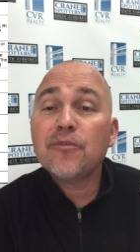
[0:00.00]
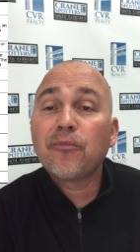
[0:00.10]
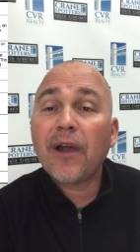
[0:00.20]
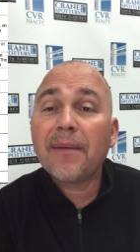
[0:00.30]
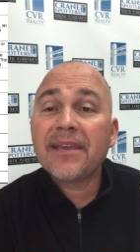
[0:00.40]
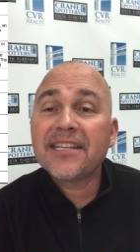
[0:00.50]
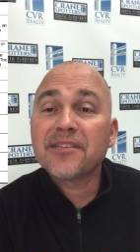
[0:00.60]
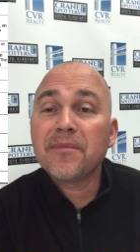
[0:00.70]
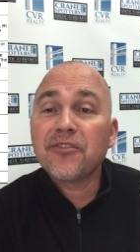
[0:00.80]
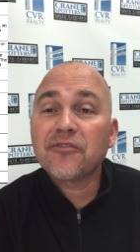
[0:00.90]
you'll probably get
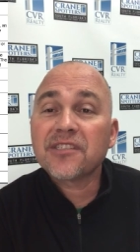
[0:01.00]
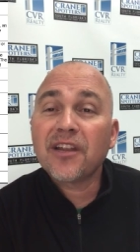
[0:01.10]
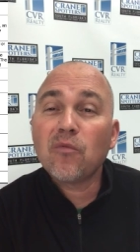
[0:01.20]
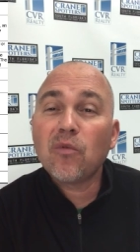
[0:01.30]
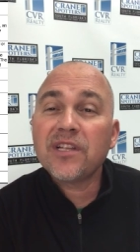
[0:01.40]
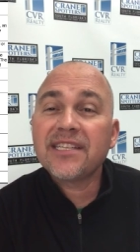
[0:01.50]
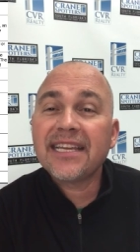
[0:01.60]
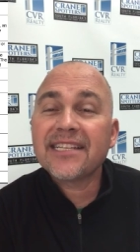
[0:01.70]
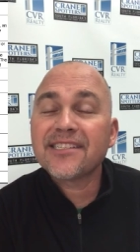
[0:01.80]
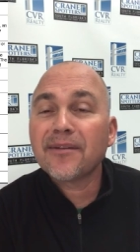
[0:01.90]
some interest. And once it
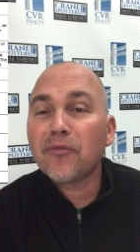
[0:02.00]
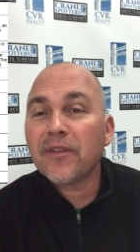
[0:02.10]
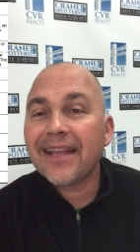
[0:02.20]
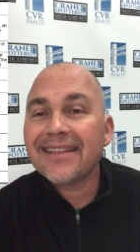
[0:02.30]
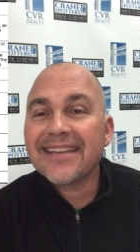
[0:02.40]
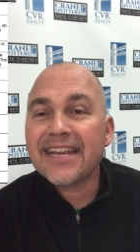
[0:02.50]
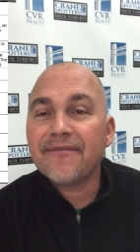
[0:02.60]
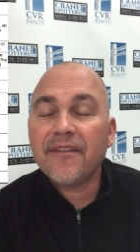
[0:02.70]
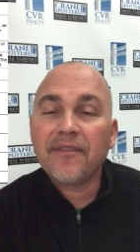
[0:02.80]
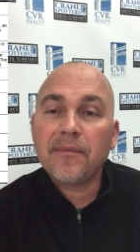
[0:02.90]
gets somewhere in that 10 to
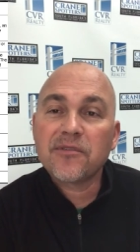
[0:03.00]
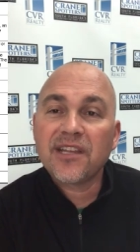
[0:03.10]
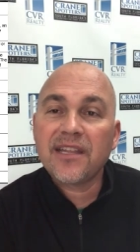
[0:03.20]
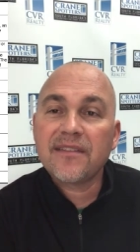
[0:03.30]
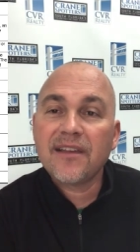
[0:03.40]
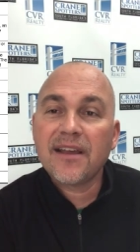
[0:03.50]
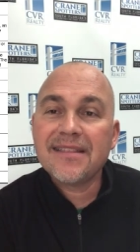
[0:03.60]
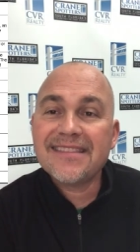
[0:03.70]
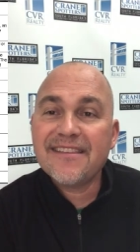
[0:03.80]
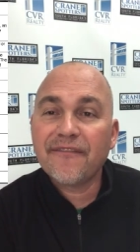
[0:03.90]

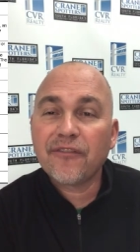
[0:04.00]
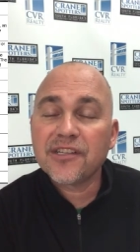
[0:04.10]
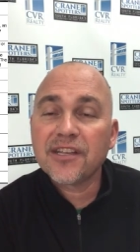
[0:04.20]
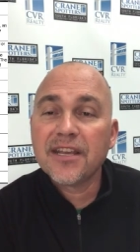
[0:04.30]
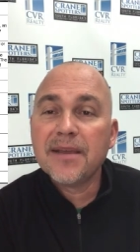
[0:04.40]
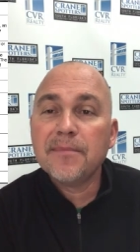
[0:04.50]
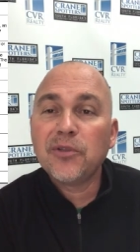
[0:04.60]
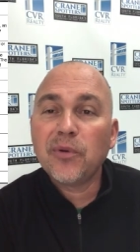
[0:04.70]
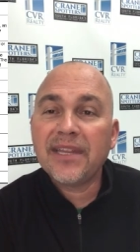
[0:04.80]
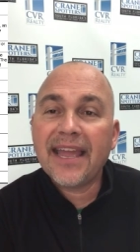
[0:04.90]
15% difference
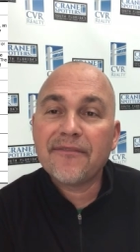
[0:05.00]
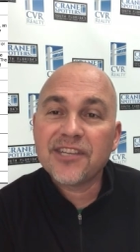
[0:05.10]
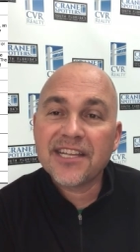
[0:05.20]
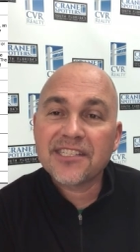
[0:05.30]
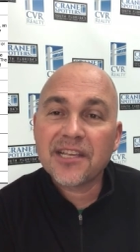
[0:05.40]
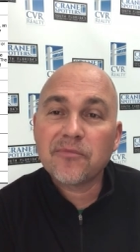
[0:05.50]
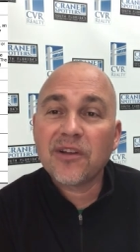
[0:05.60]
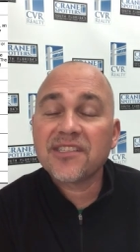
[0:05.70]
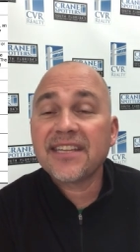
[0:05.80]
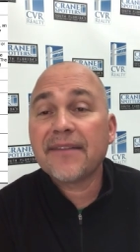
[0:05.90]
between the average asking
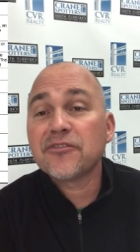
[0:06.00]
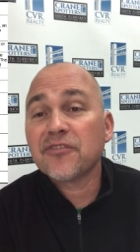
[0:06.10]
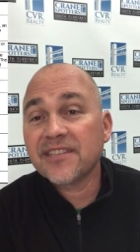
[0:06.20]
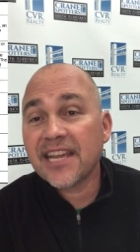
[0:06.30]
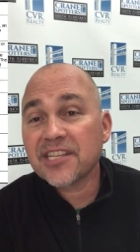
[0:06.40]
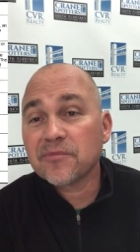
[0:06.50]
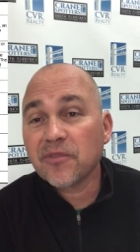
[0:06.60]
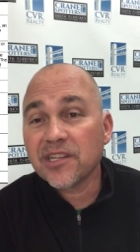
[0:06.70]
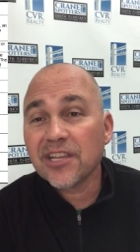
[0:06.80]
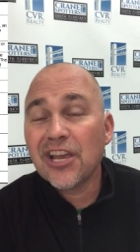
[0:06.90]
price and the average transaction
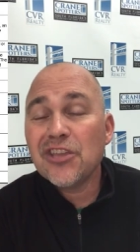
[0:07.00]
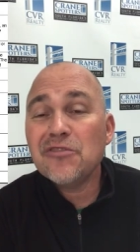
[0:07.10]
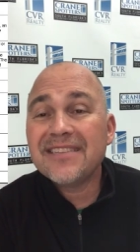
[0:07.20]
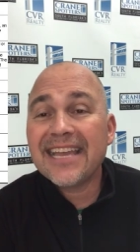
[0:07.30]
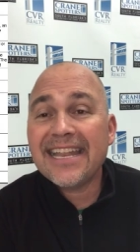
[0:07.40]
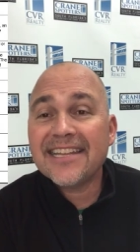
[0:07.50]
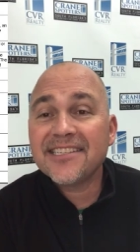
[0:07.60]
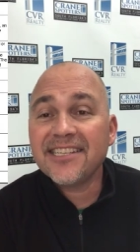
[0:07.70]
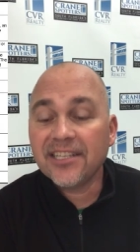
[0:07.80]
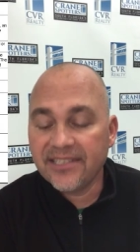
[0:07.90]
price, you tend to
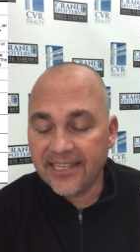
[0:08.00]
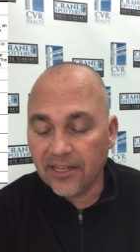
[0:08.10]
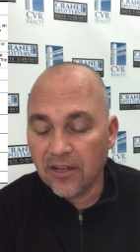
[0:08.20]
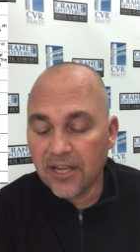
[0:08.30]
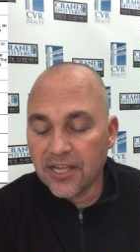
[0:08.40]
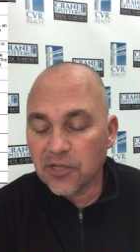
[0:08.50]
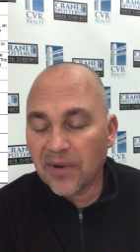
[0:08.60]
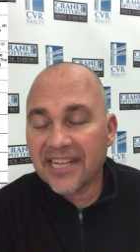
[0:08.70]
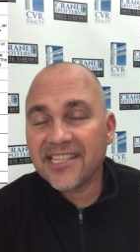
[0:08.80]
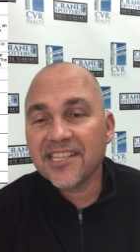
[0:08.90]
see a deal. So
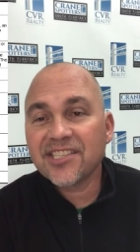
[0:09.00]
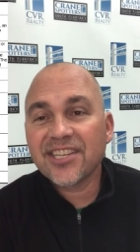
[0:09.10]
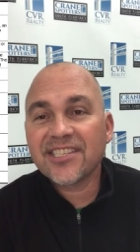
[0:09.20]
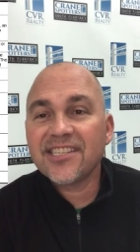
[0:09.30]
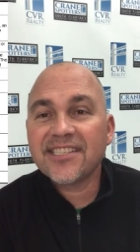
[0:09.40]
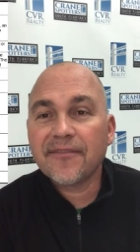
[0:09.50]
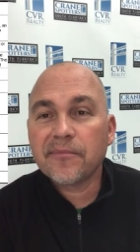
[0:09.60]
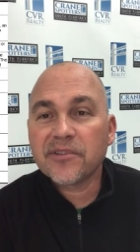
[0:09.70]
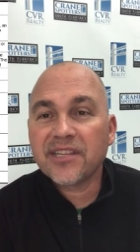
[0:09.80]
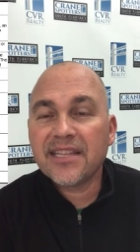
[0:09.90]
when I see a
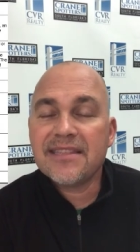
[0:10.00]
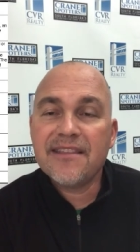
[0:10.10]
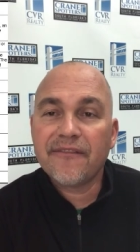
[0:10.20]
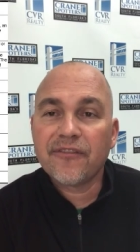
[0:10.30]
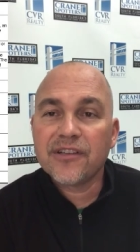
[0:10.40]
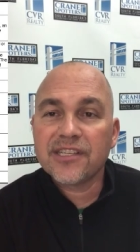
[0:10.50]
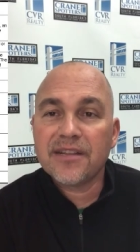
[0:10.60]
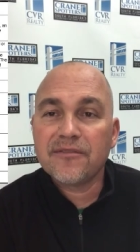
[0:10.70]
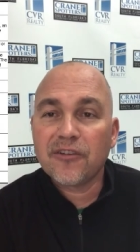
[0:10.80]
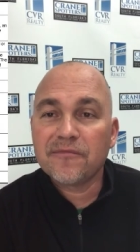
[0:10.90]
67% difference
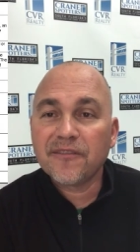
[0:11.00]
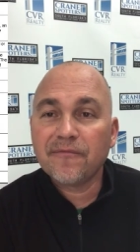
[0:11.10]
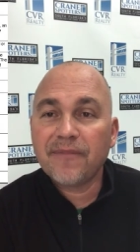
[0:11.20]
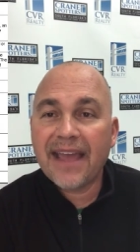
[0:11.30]
in terms of